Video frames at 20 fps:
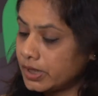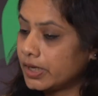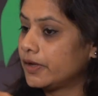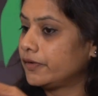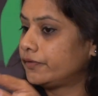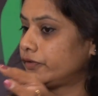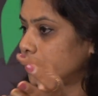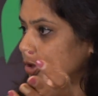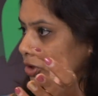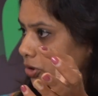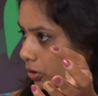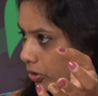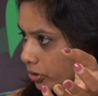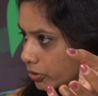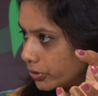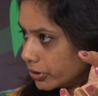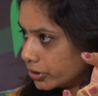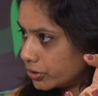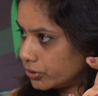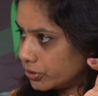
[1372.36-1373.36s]
Right. If you're not
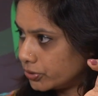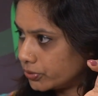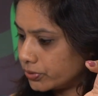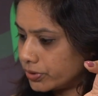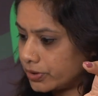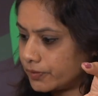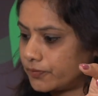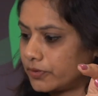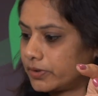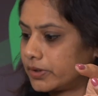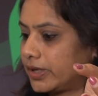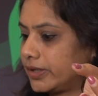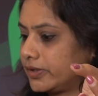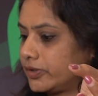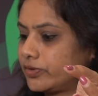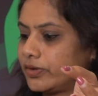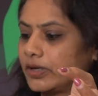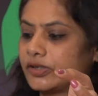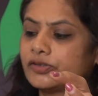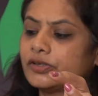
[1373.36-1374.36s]
going to use it for
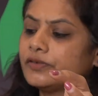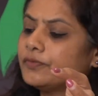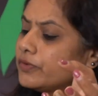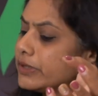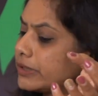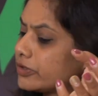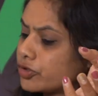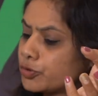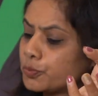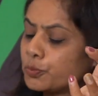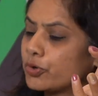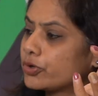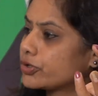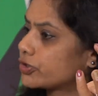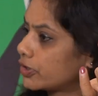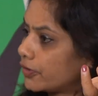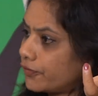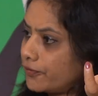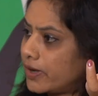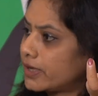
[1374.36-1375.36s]
construction, which
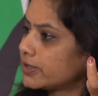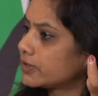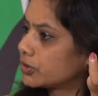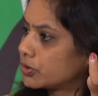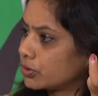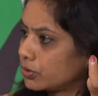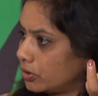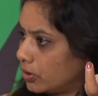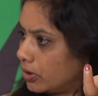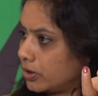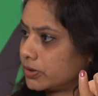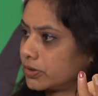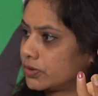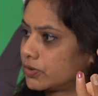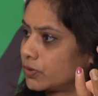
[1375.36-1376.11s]
most of us do not.